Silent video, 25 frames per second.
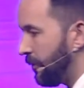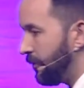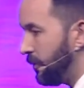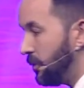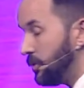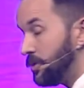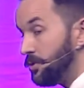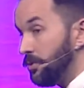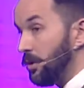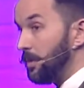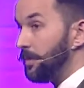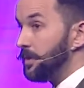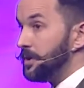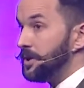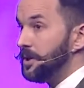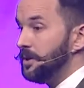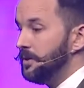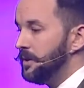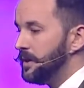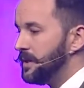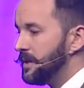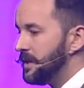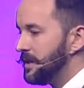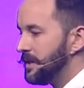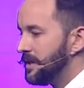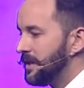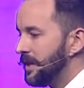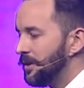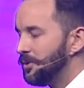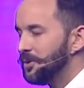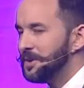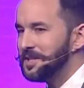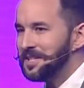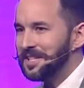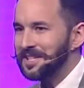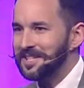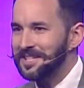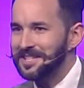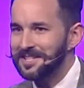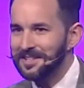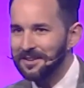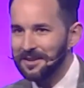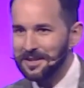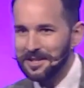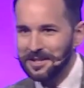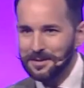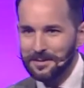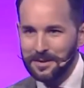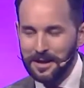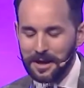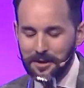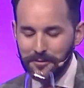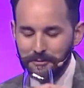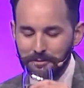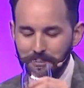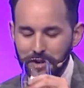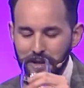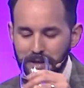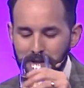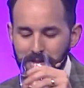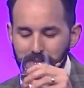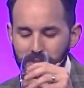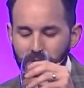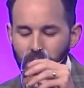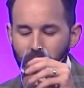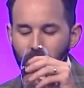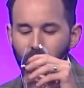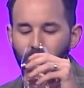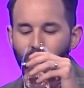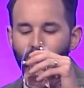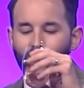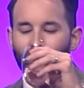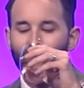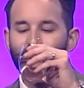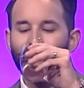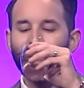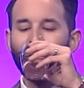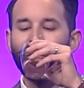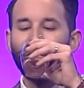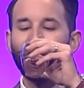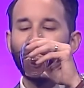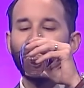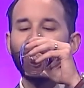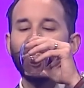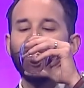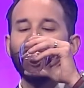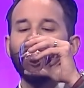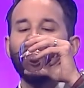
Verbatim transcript: future opportunities, and that always excites me, that phrase. Mm.